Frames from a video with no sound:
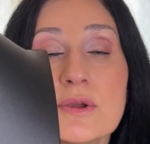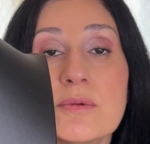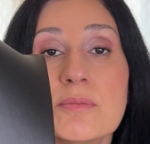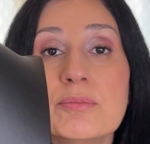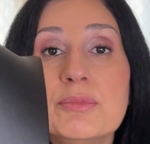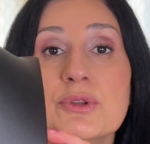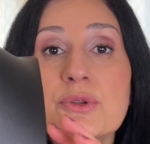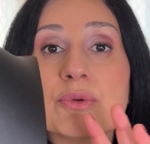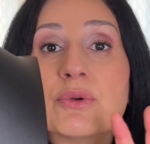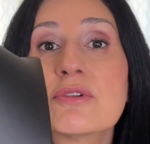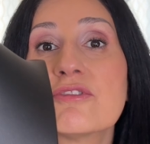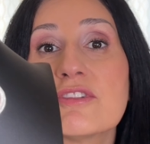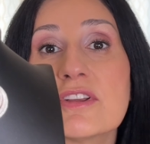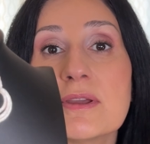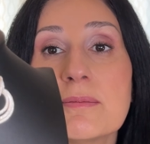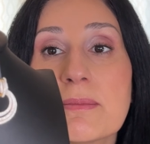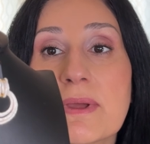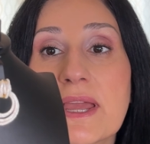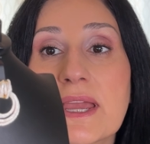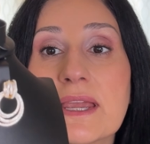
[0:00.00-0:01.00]
Beautifully
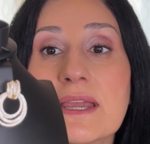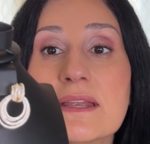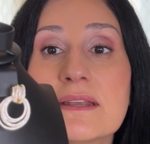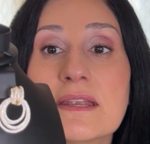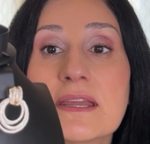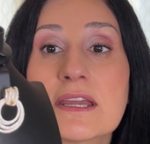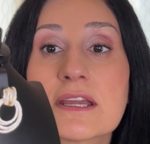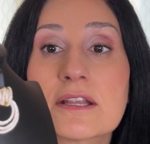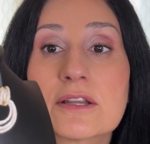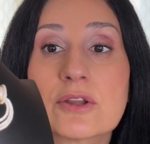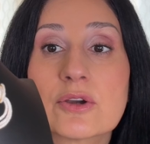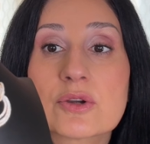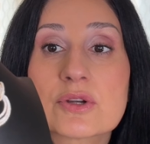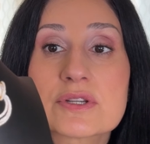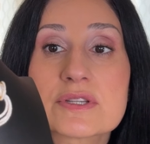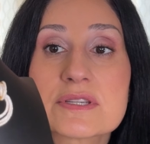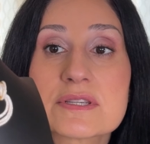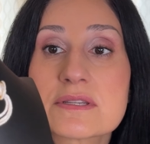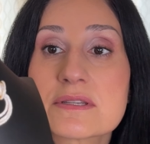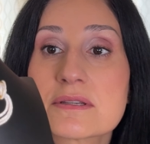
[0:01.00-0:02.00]
made. It
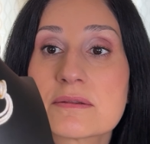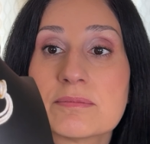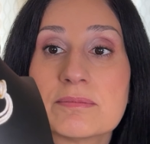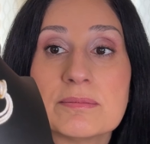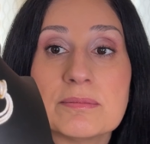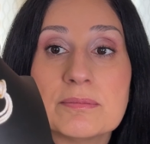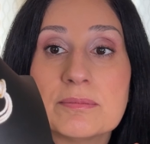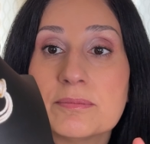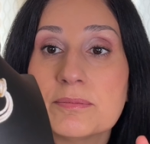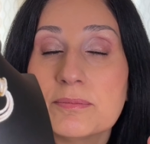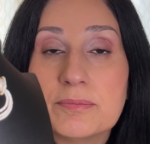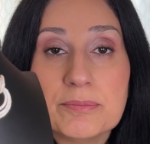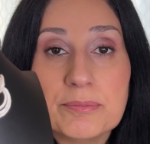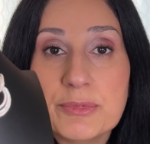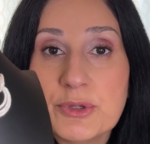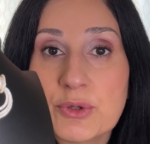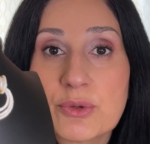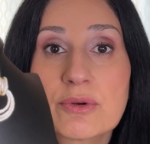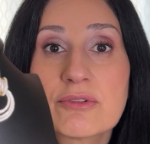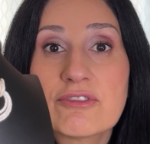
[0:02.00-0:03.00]
looks
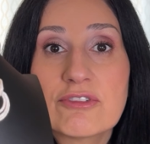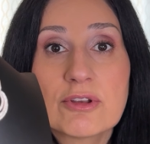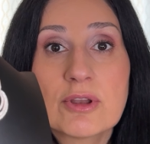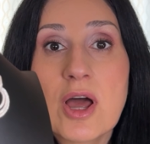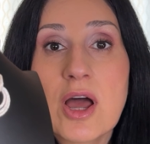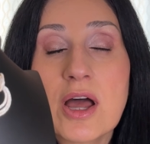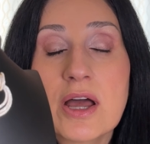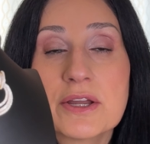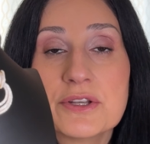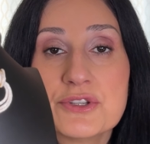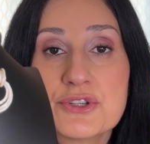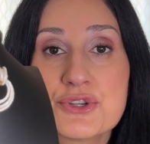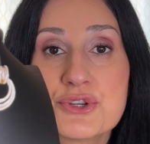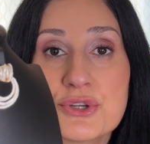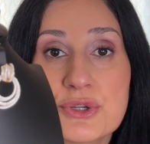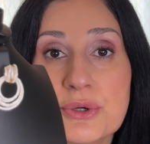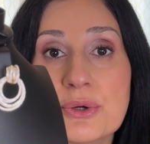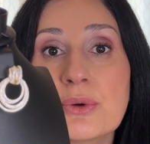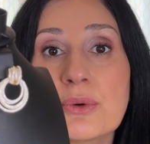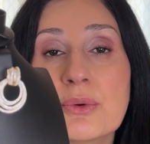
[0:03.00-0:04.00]
beautiful on
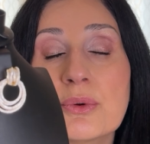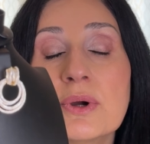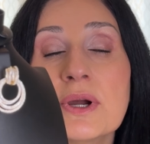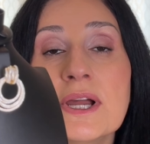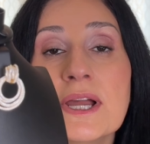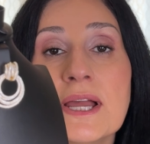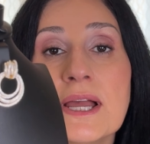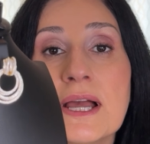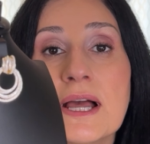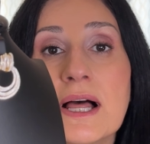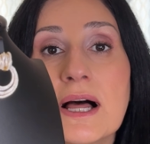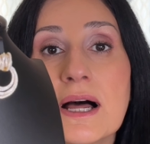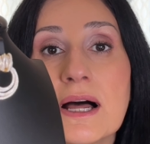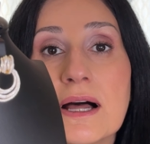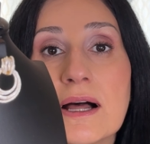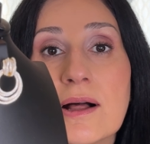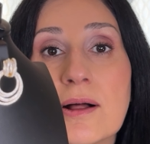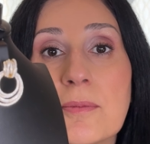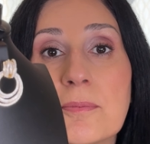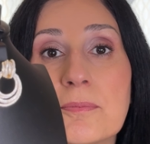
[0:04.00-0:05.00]
too.
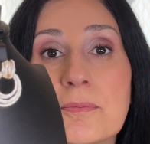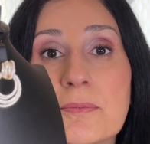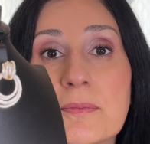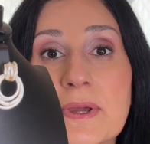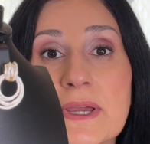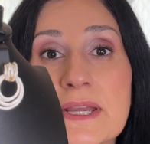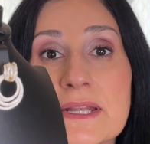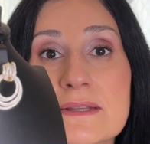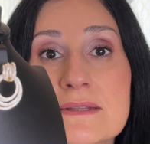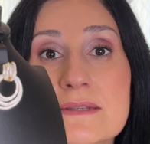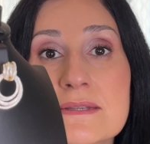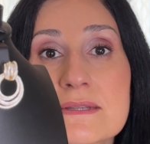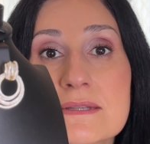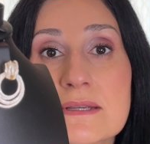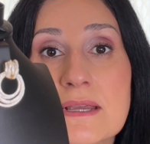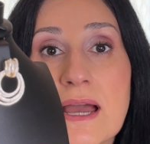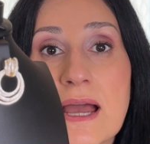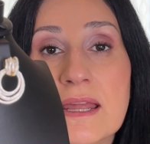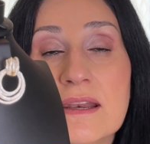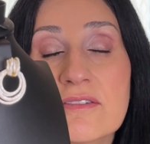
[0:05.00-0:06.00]
It's
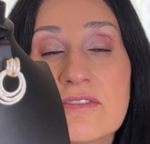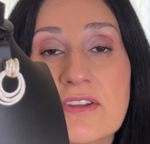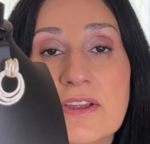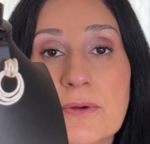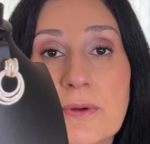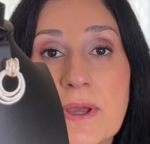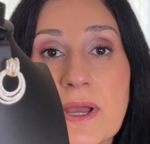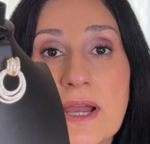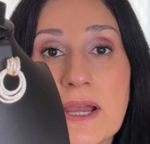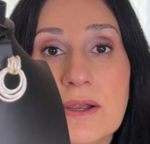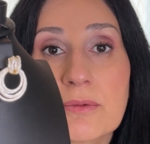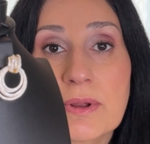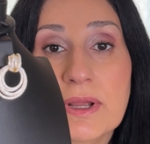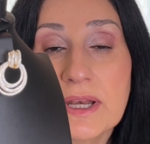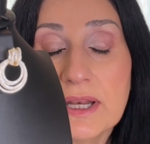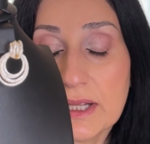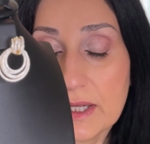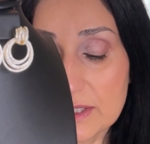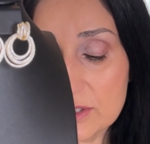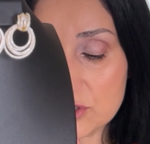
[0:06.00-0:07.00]
got a very high
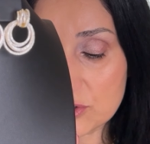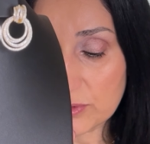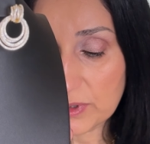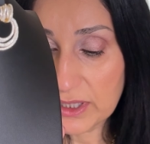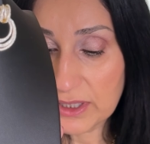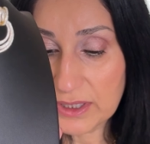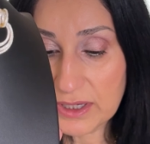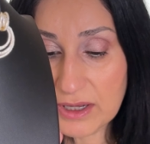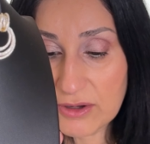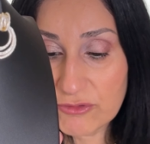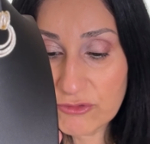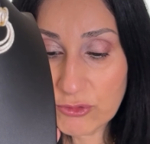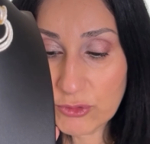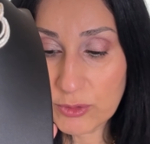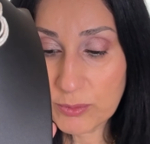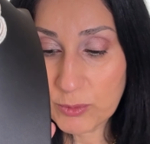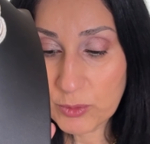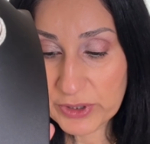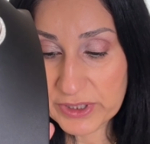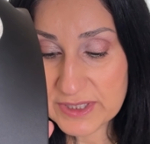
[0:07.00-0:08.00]
rating. It's rated at
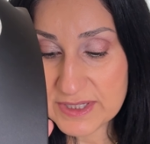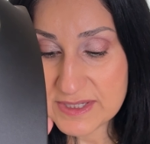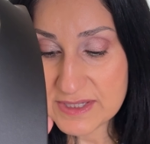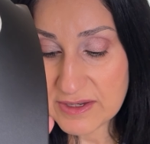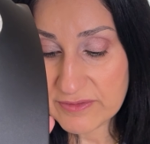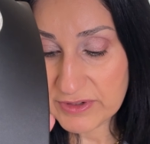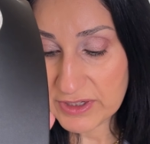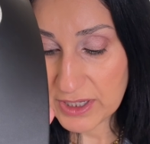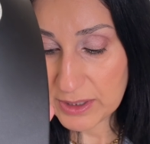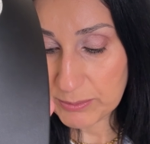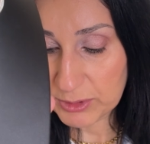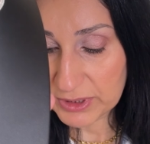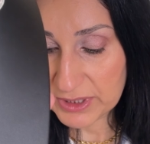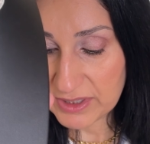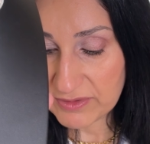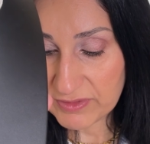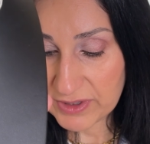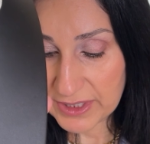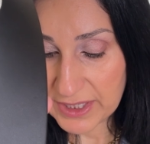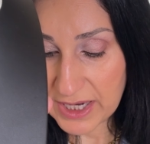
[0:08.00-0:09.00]
4.7, I
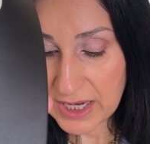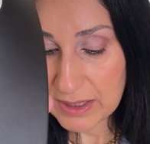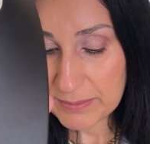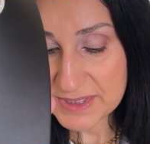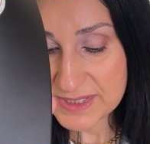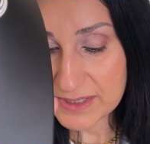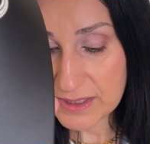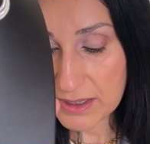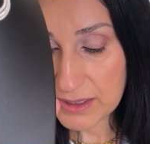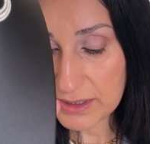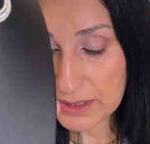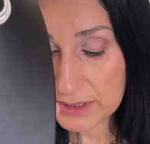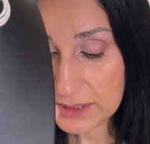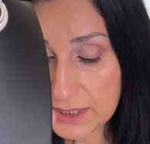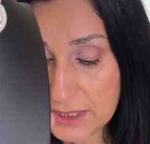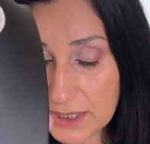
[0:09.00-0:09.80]
believe, on Amazon.